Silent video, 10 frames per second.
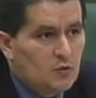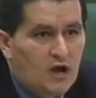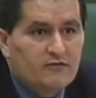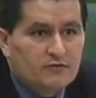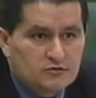who
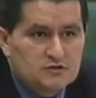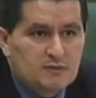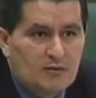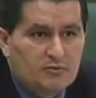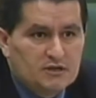have Kurdish
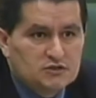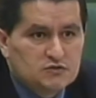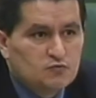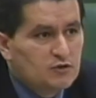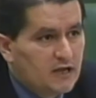
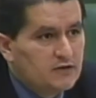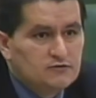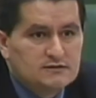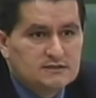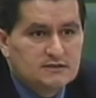population would like
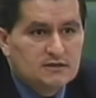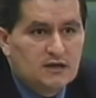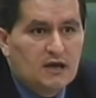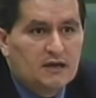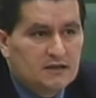to see
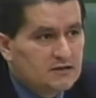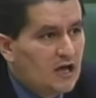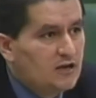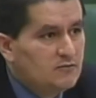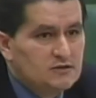an
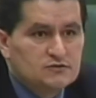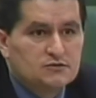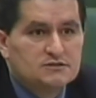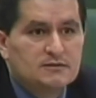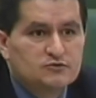autonomous
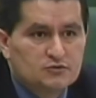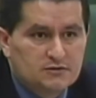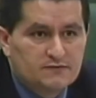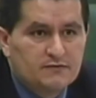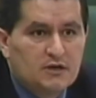or some
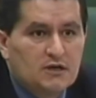sort of